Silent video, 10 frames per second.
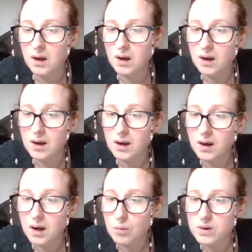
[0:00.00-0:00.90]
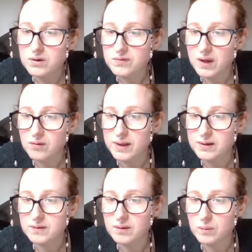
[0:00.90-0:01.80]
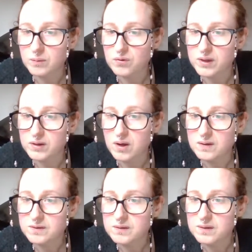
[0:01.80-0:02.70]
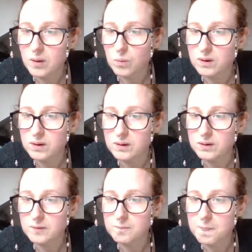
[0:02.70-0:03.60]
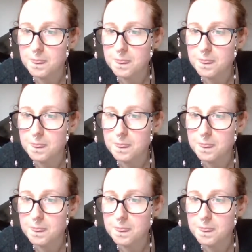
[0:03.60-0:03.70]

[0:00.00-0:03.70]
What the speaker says: I wonder if that created. Oh yeah, I've already answered that one.